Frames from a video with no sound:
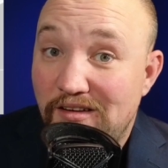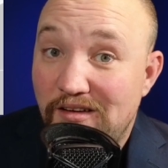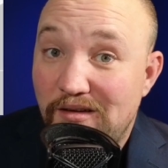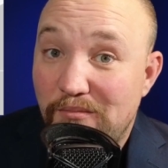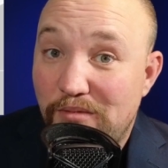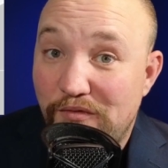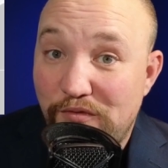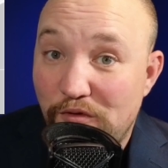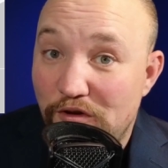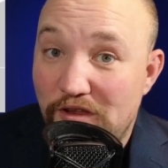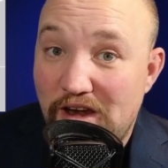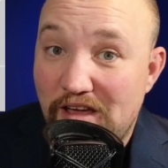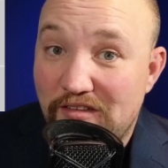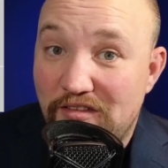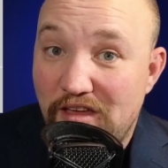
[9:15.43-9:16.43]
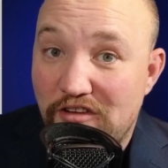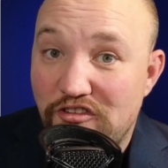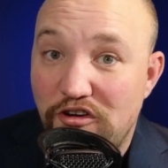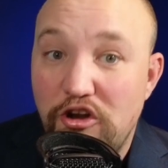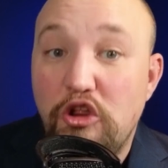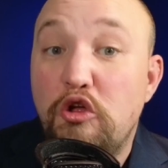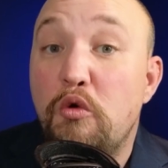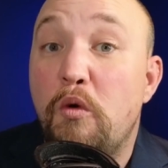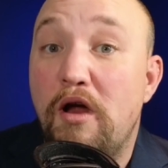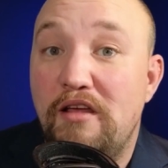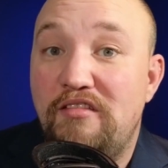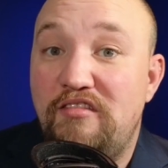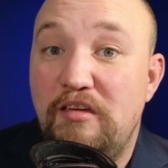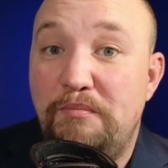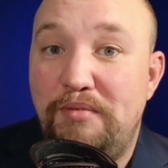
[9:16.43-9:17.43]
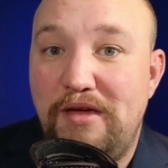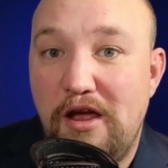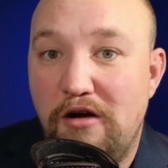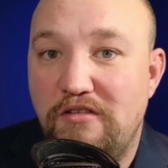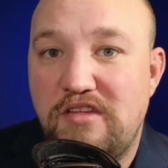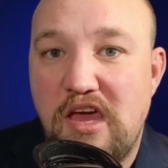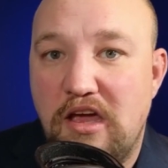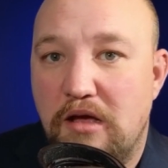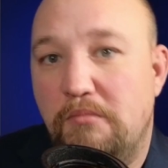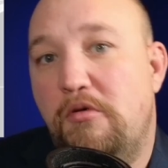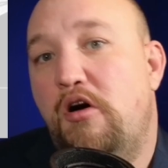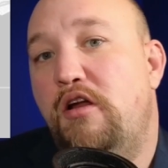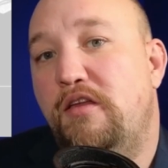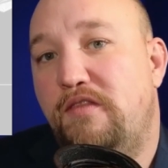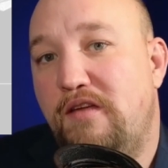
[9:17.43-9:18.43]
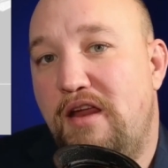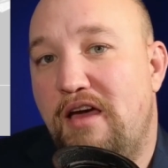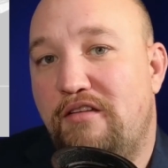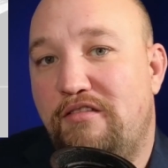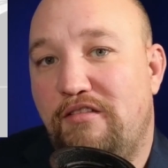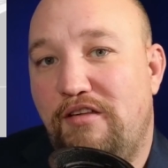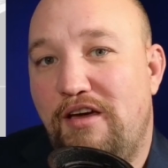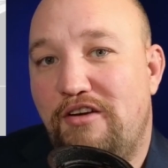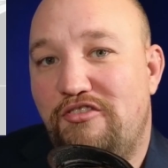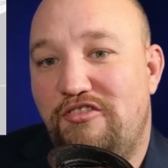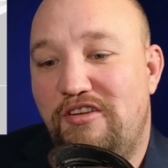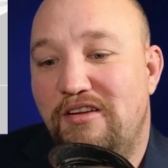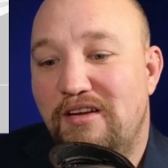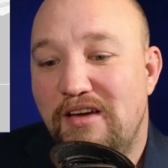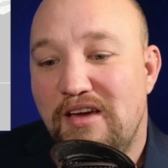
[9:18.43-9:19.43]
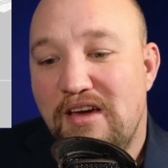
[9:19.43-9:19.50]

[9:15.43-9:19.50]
before the next election or you want to see Pierre take him on at the next election?